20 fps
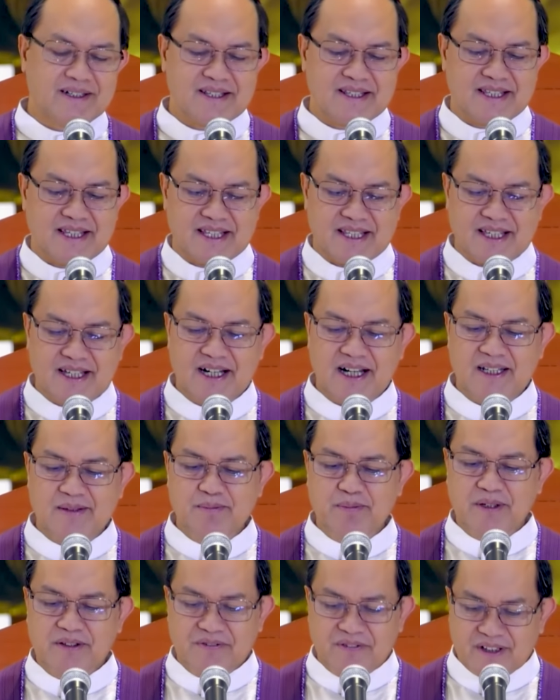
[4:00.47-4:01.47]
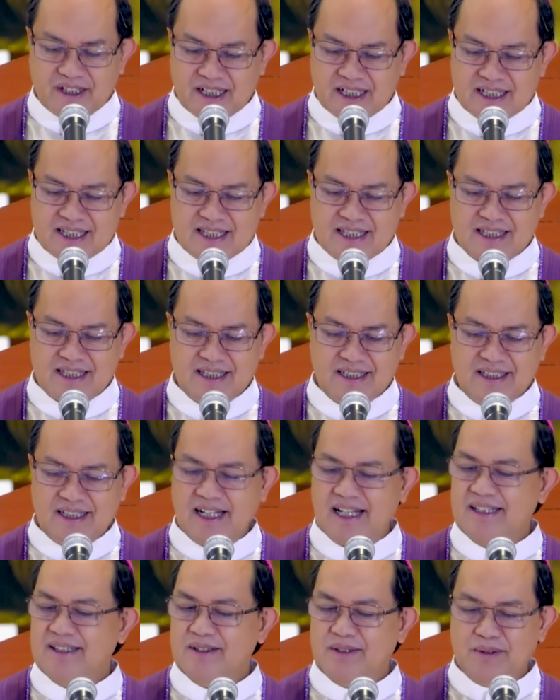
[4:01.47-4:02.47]
says God prefers
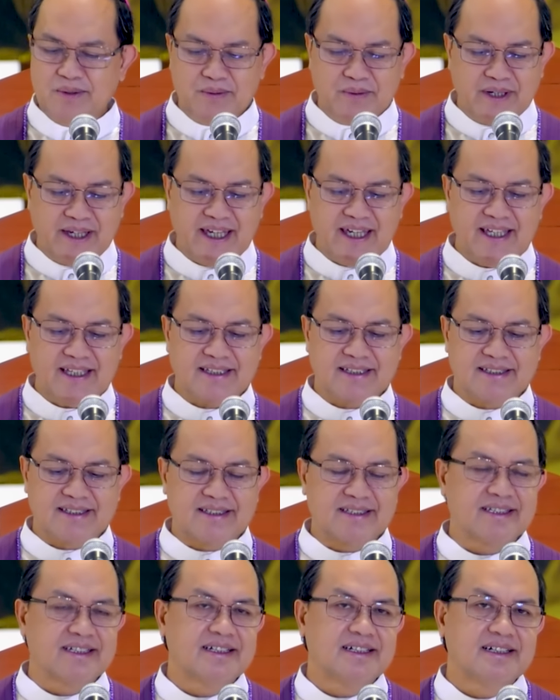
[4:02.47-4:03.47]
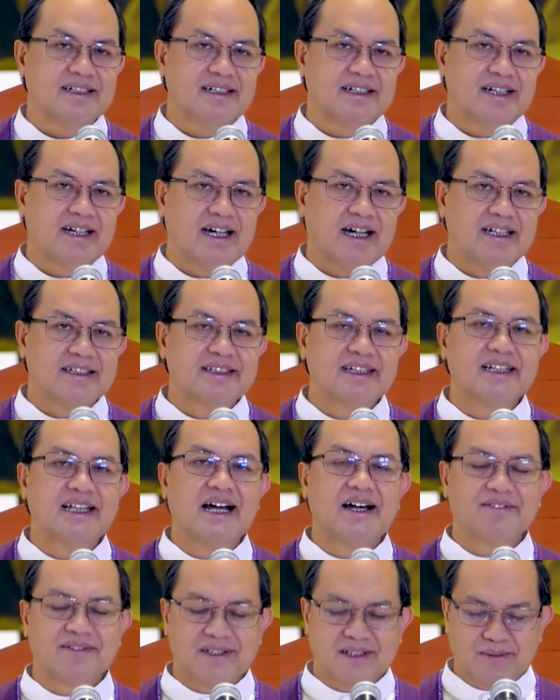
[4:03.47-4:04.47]
not to wait until
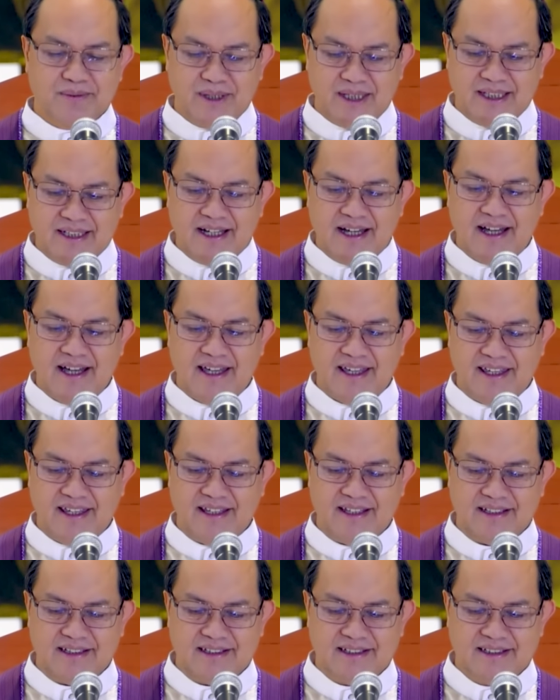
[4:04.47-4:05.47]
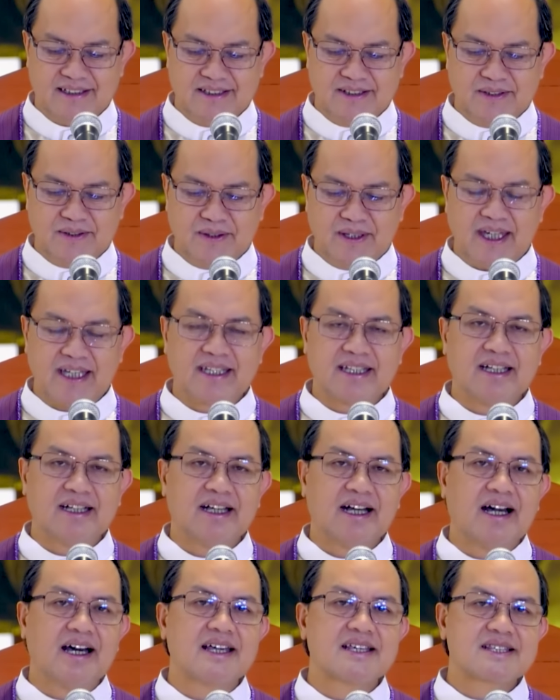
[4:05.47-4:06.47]
after we die to get
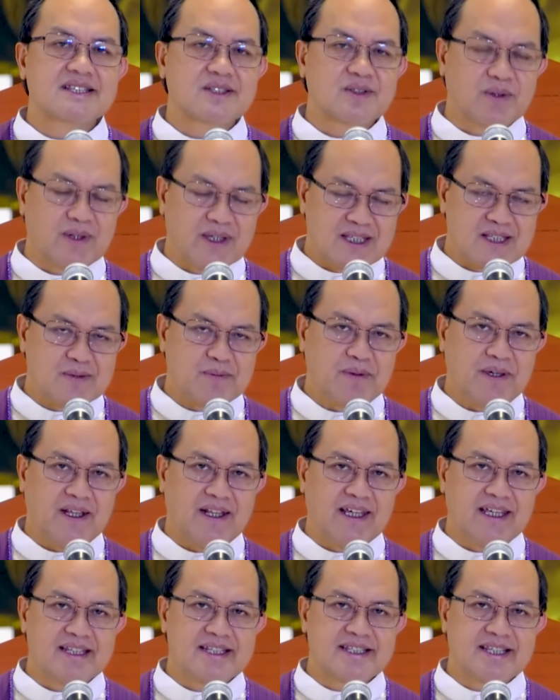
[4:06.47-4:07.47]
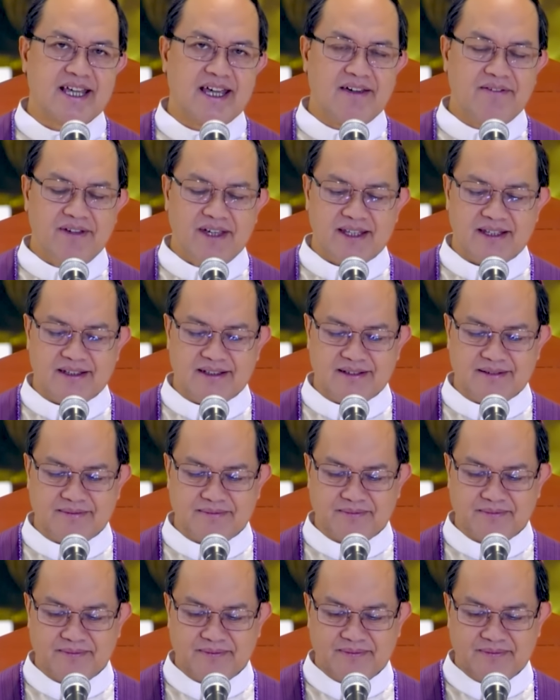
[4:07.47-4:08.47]
us to experience heaven.
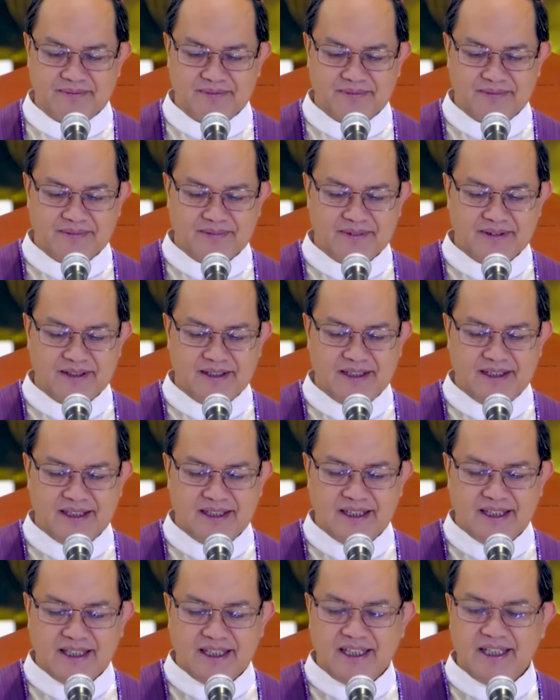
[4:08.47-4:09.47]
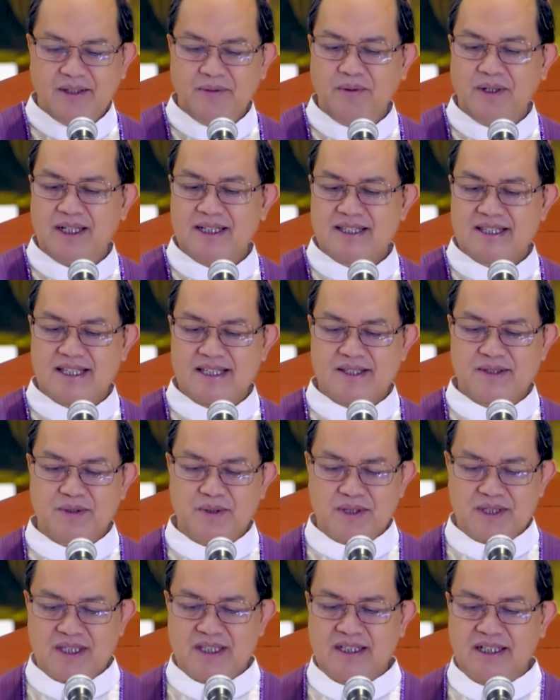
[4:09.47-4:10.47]
He wants us to
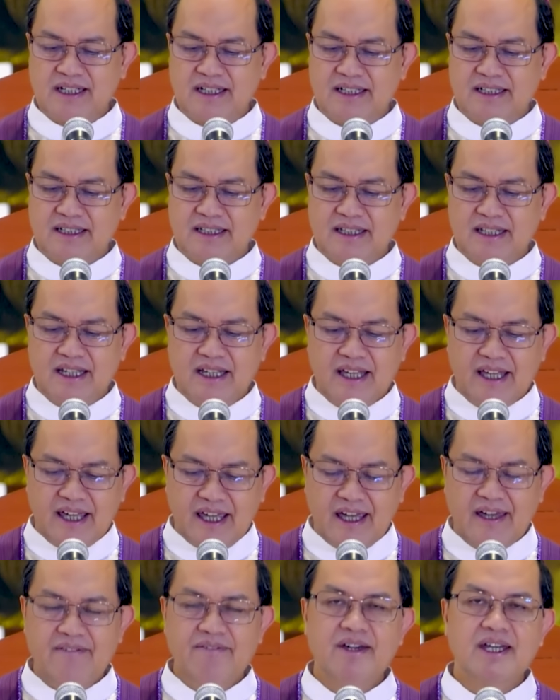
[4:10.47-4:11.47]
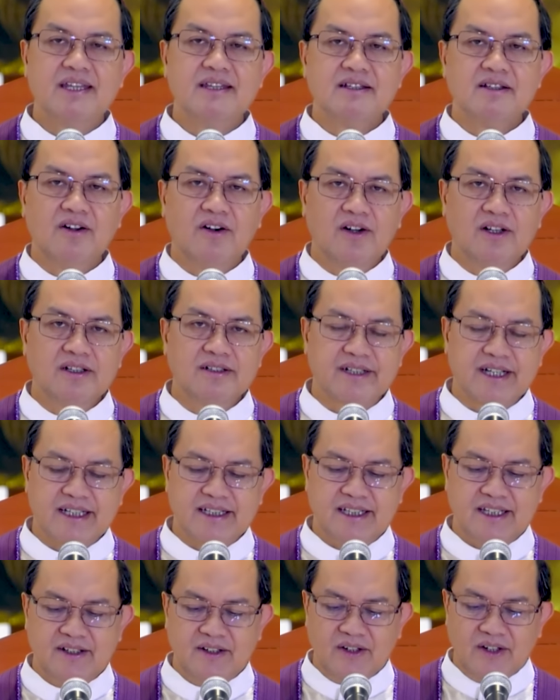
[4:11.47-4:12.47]
start heaven
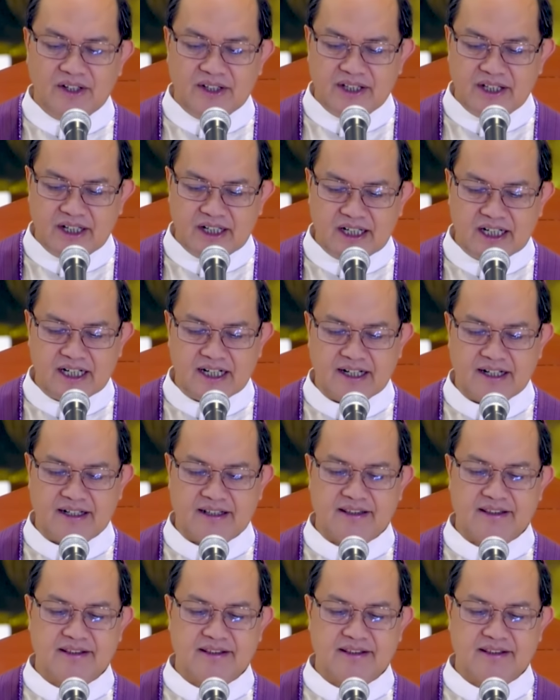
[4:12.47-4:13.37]
already on earth.